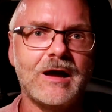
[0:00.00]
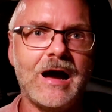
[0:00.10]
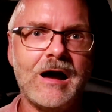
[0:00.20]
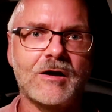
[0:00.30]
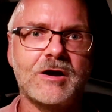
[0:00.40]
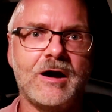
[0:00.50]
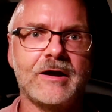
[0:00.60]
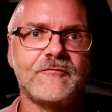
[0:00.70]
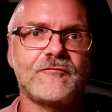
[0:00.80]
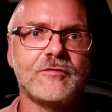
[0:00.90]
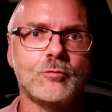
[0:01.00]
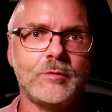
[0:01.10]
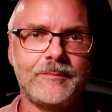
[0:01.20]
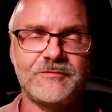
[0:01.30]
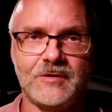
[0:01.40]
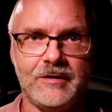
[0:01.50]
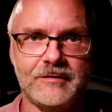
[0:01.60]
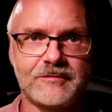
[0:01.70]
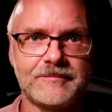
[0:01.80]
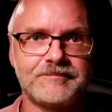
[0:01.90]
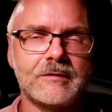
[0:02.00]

archive website.